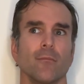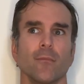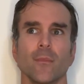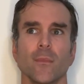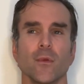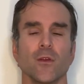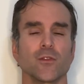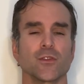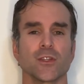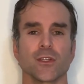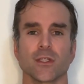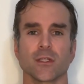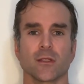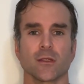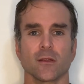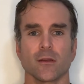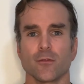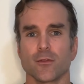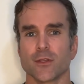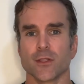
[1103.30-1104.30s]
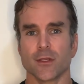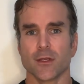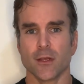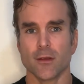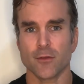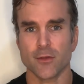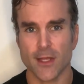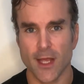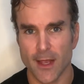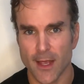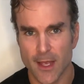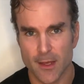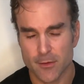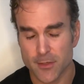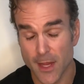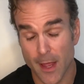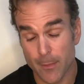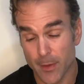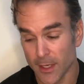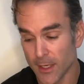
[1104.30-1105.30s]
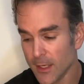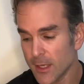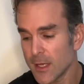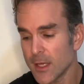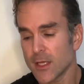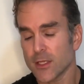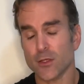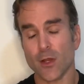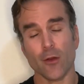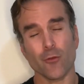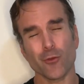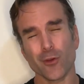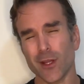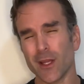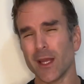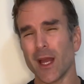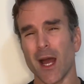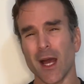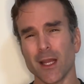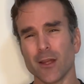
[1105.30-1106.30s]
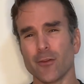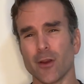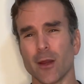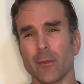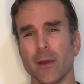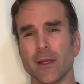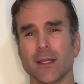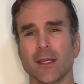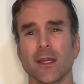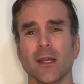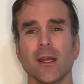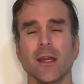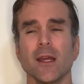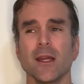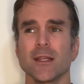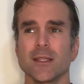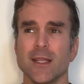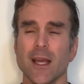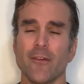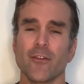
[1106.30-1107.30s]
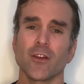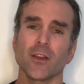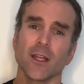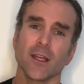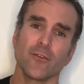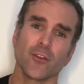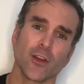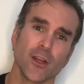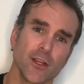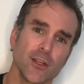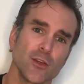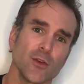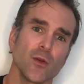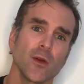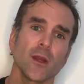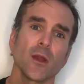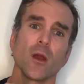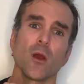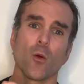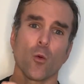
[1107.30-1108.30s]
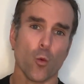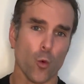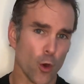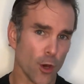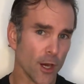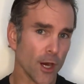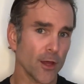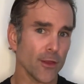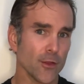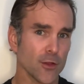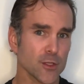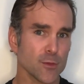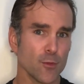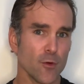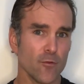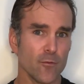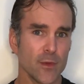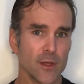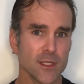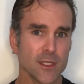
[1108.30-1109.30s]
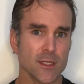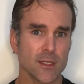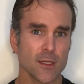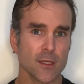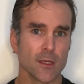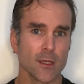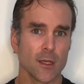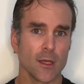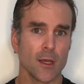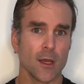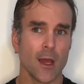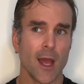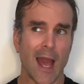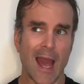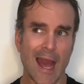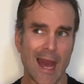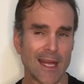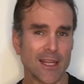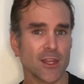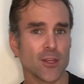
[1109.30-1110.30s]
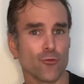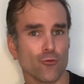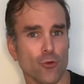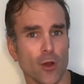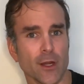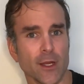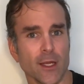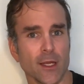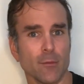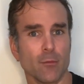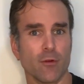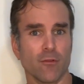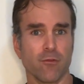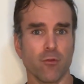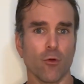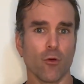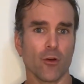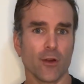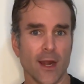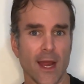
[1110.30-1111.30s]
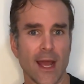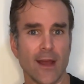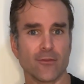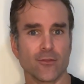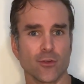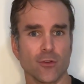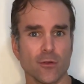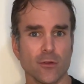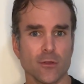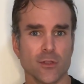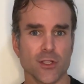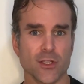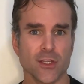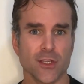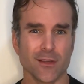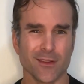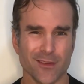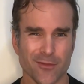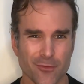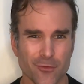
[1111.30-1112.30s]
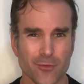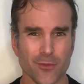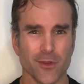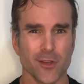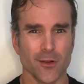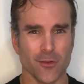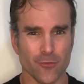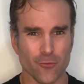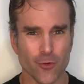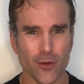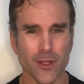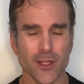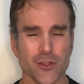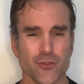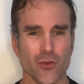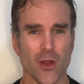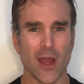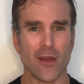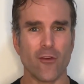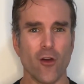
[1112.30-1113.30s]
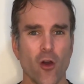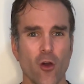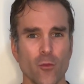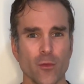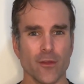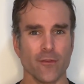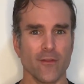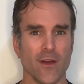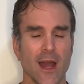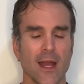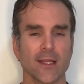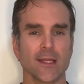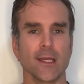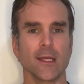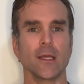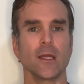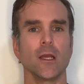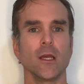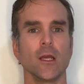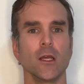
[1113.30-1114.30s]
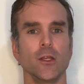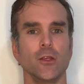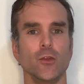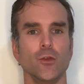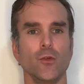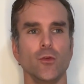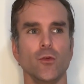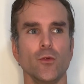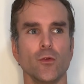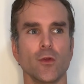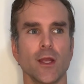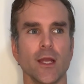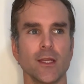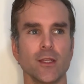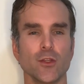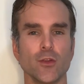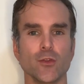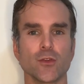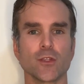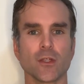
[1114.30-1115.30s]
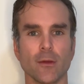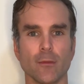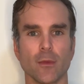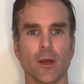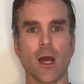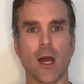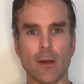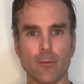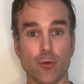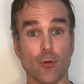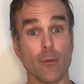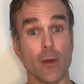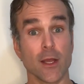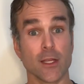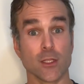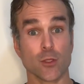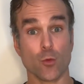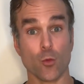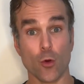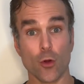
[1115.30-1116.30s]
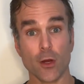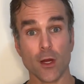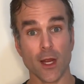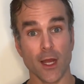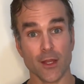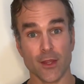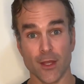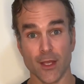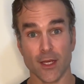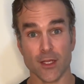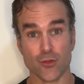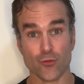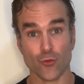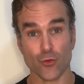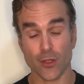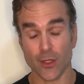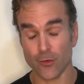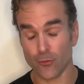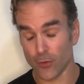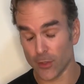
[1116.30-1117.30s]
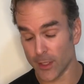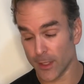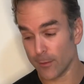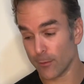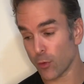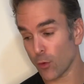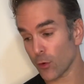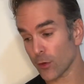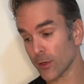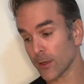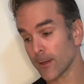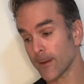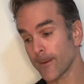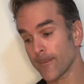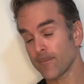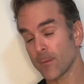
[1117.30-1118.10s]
was epic. So I really highly recommend it. Definitely, if you're going to do it, work on those movements. Add the running before and after, just to, you know, really drive home the fact that you can do some compromised work. I think is really, really important.